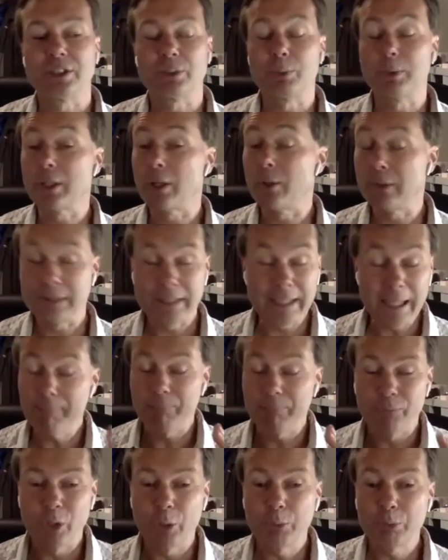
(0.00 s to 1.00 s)
And we go, yep,
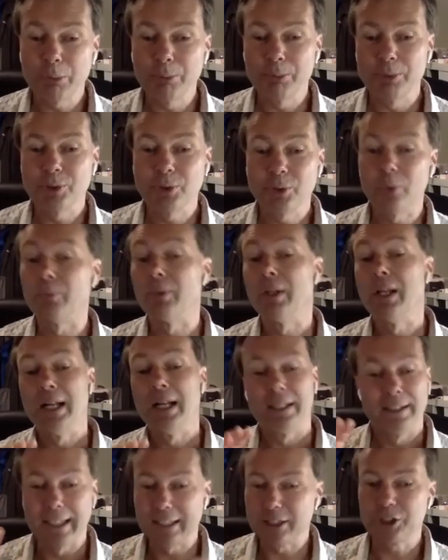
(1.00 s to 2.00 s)
no problem at all,
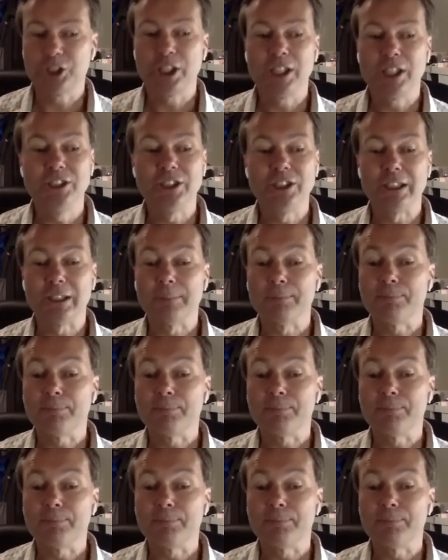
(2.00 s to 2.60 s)
let's change it.